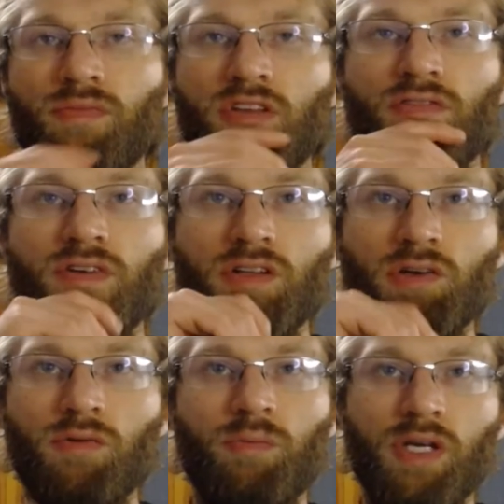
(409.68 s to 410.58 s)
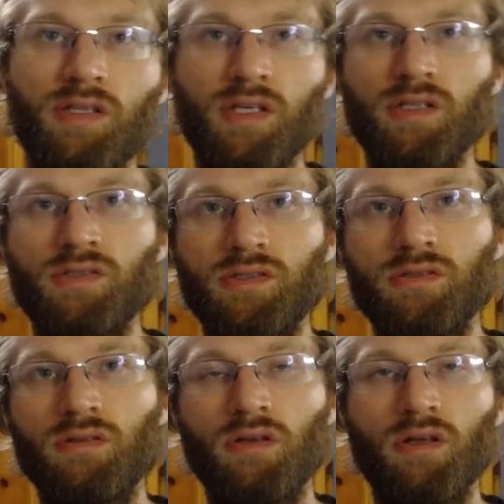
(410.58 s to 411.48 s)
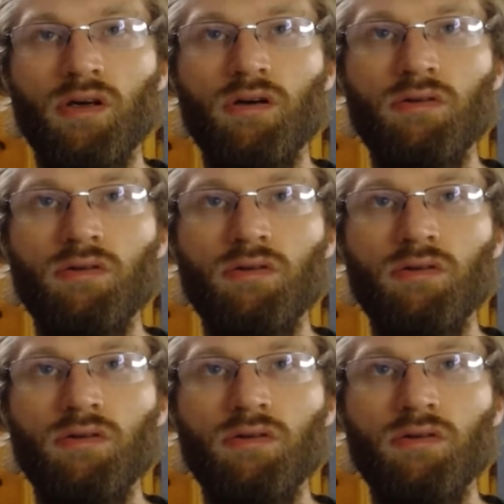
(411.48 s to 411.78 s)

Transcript: definitely repeat this, in